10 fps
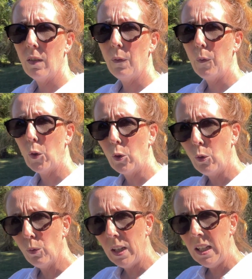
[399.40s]
for
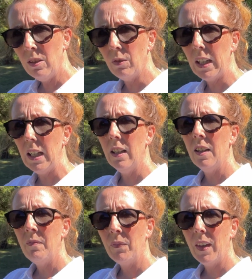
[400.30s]
greenery
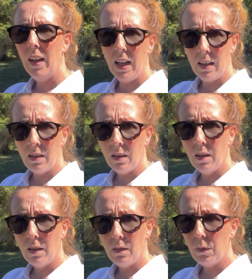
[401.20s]
in
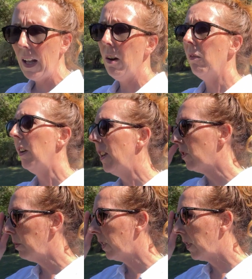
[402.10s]
flower
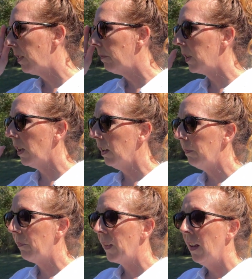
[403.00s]
arrangements. So
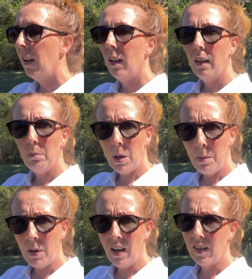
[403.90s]
my
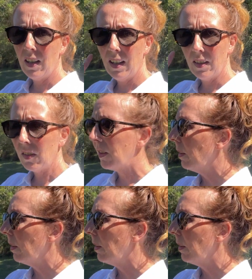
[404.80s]
mind has